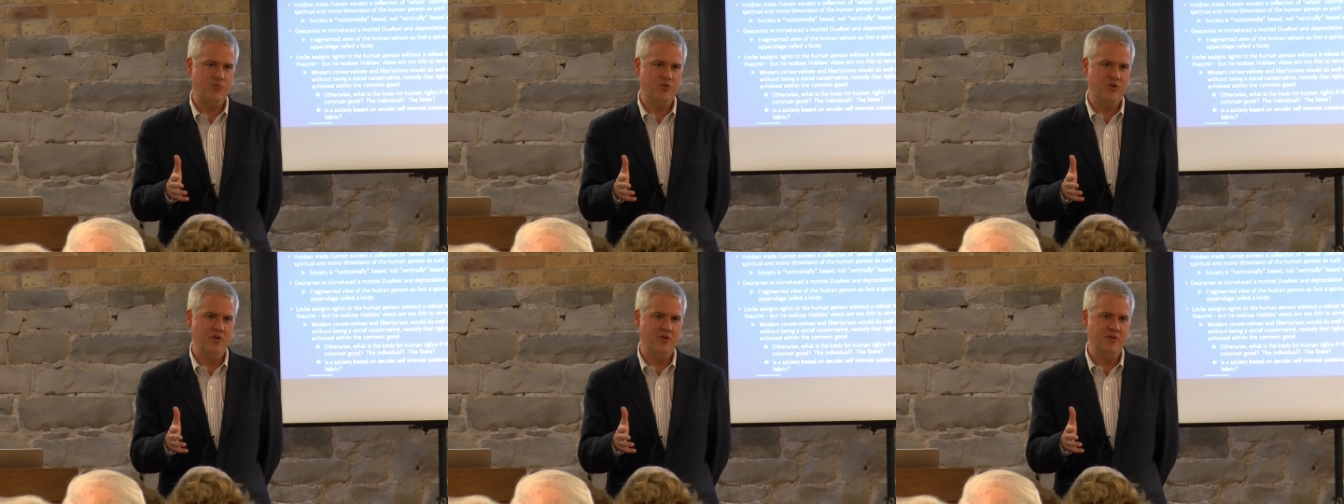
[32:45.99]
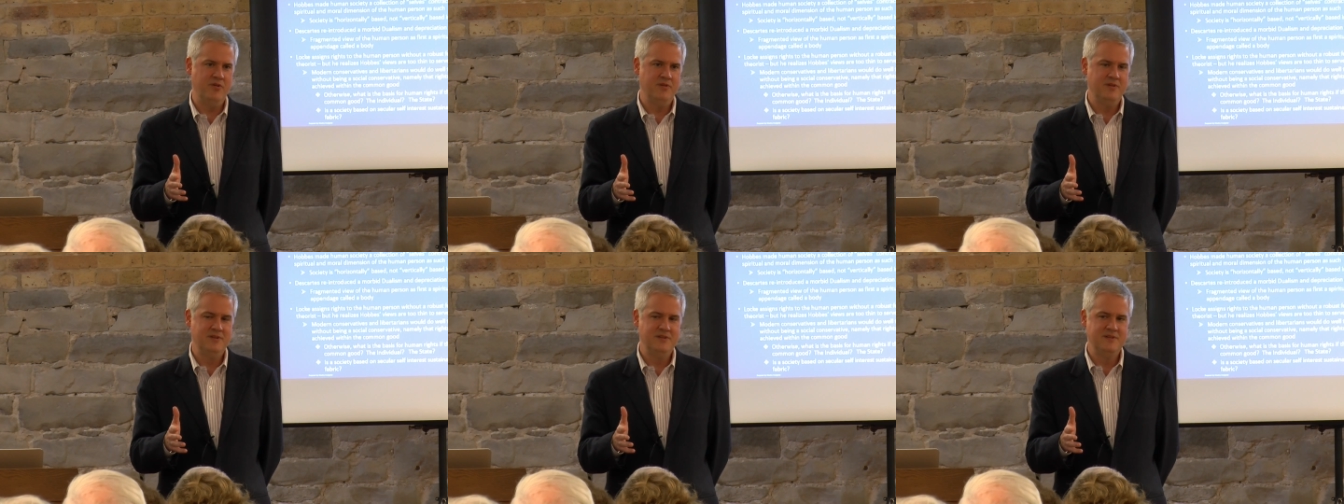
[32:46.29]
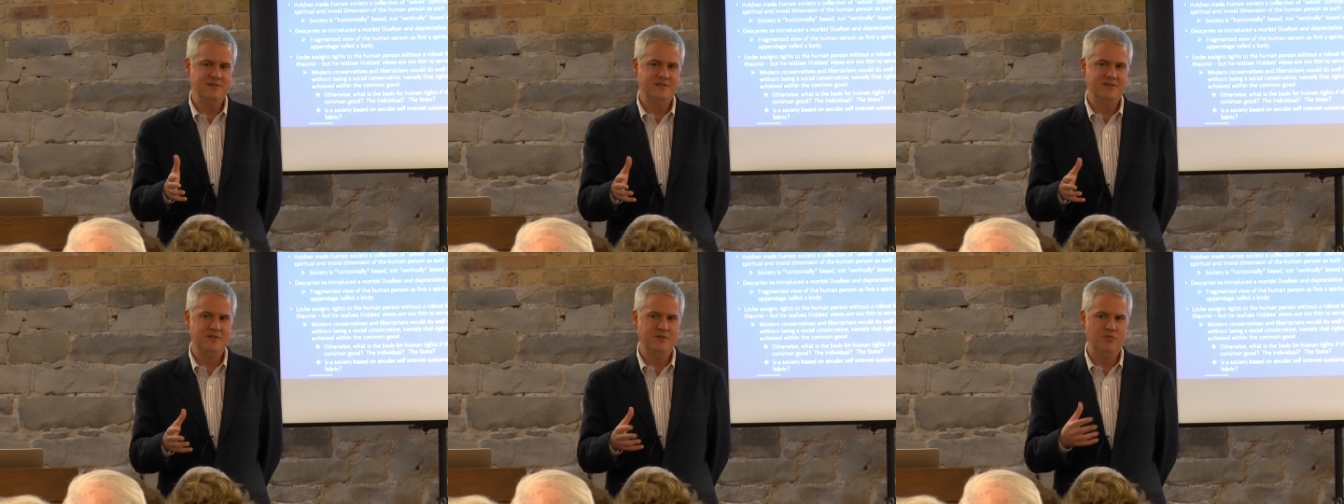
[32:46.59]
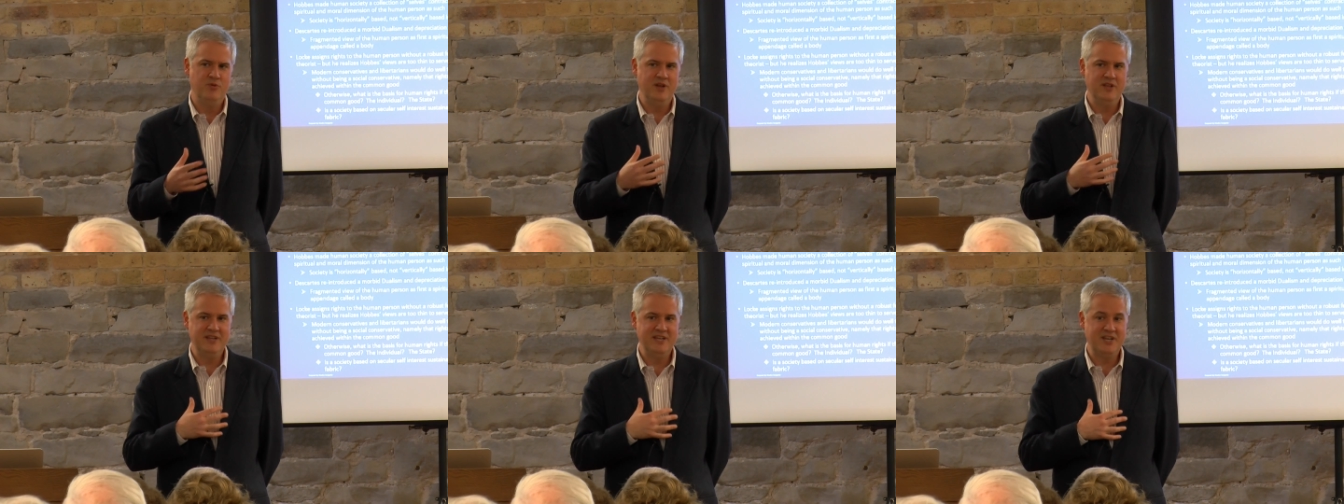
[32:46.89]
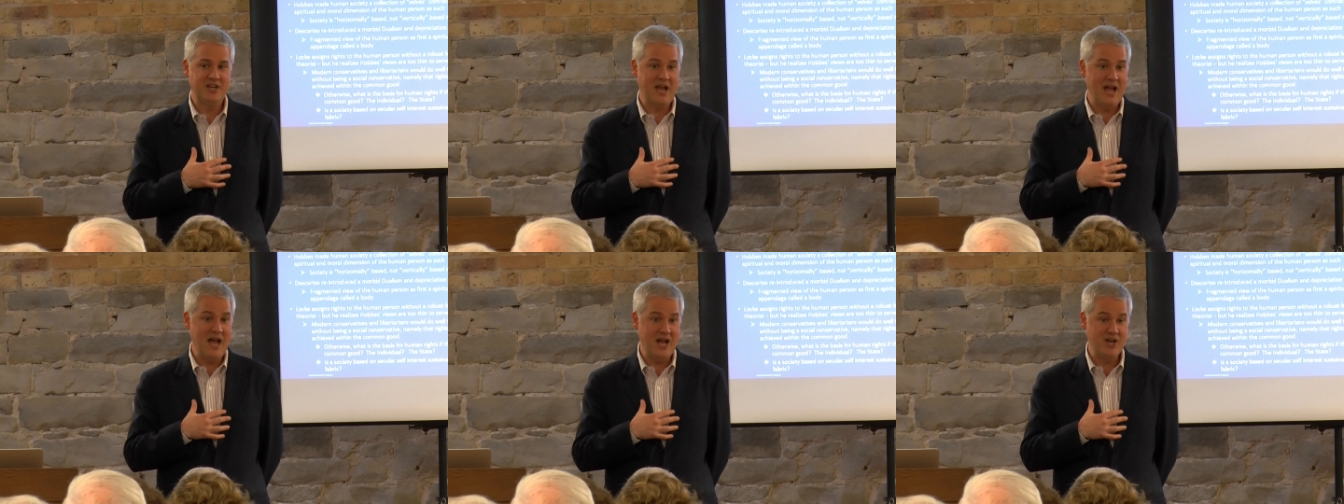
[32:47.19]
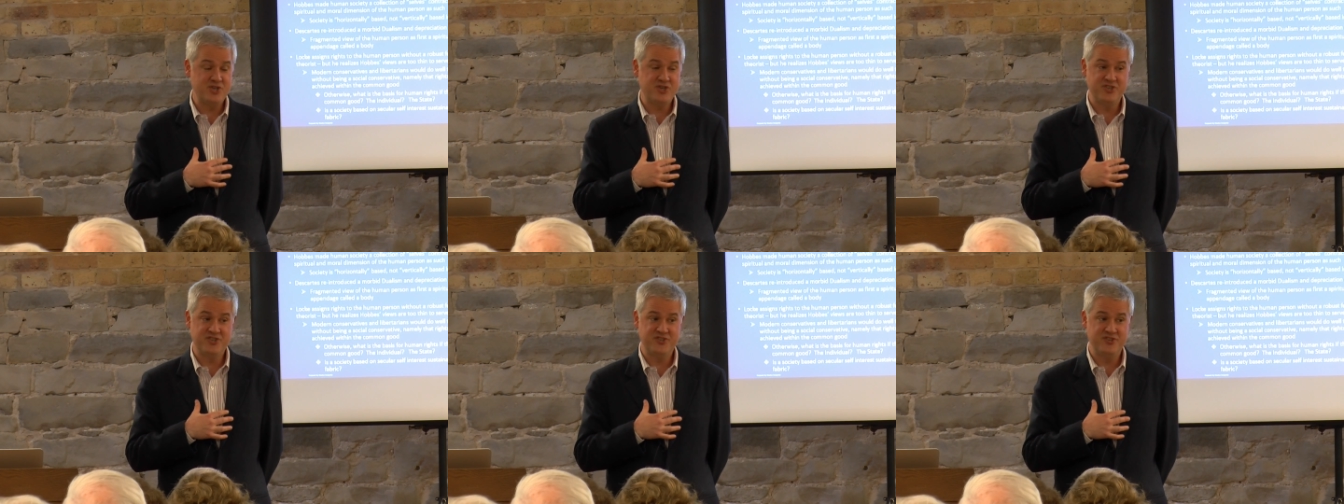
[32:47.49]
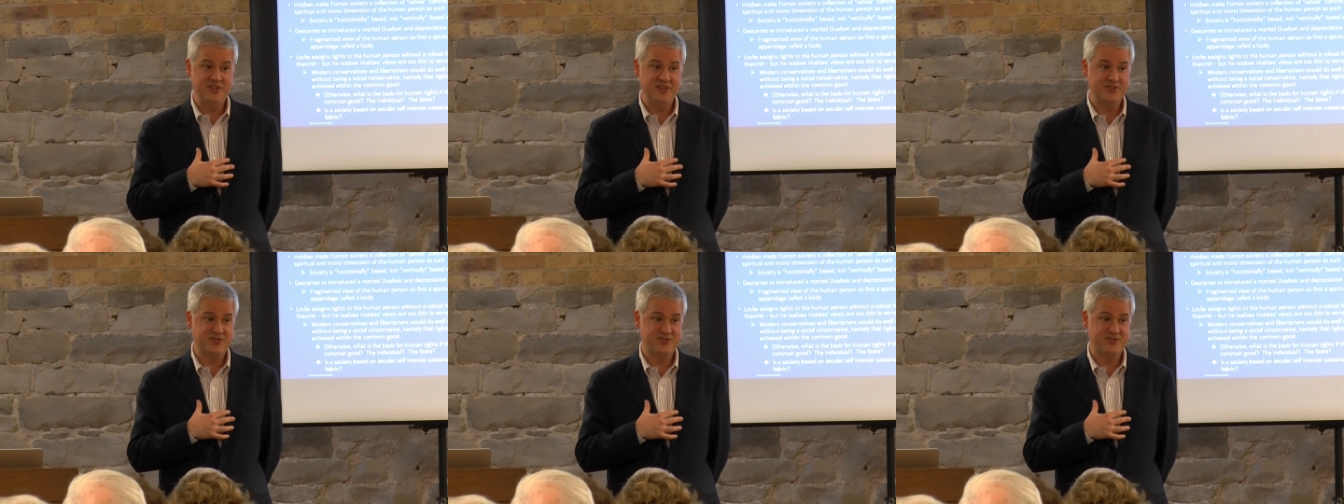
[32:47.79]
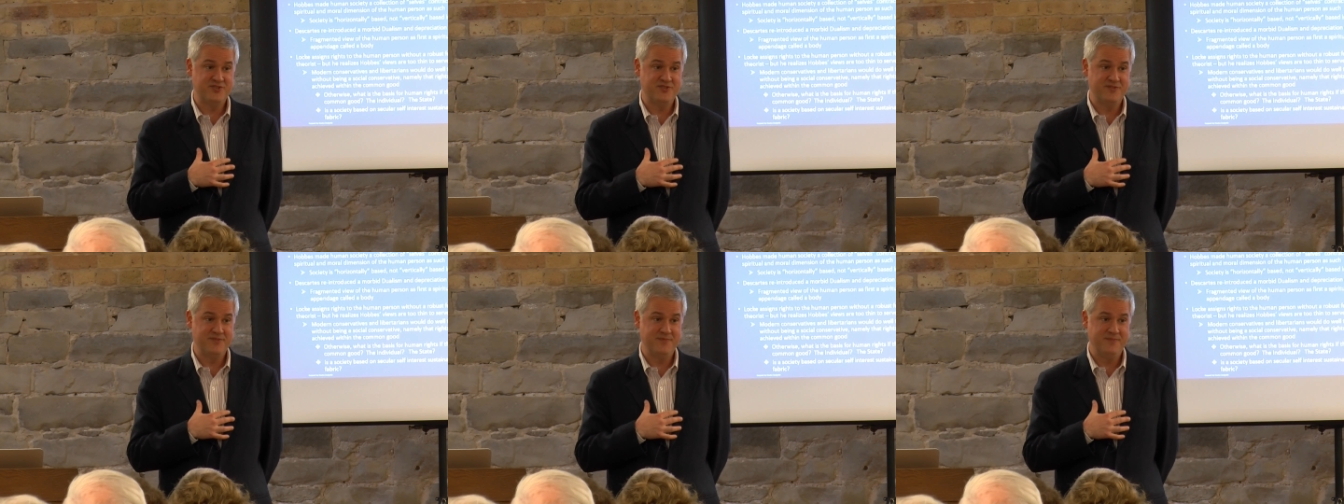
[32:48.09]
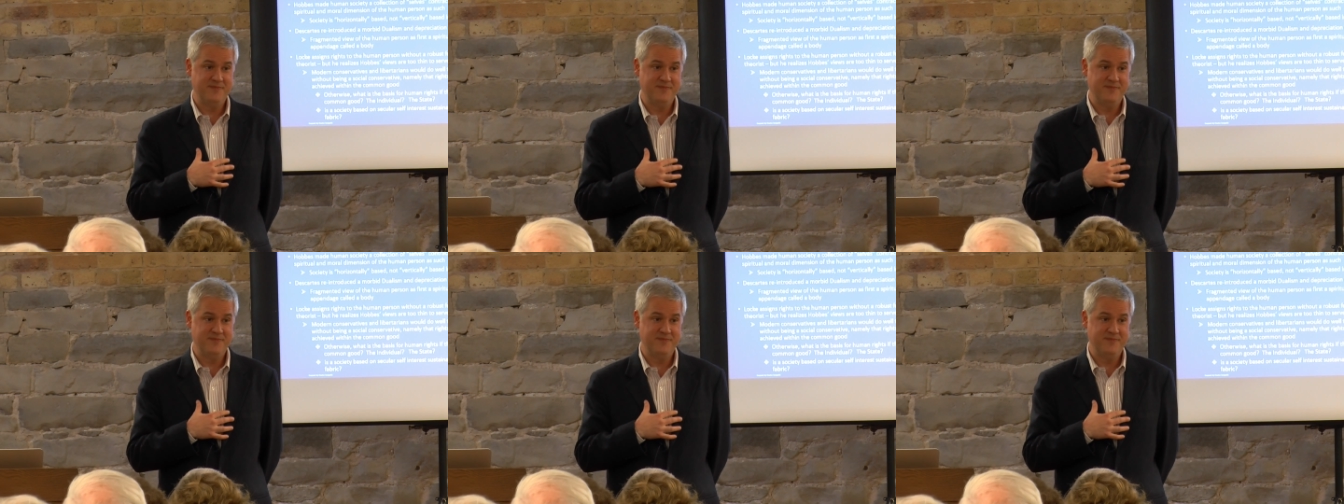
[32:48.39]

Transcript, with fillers: we're really consciousness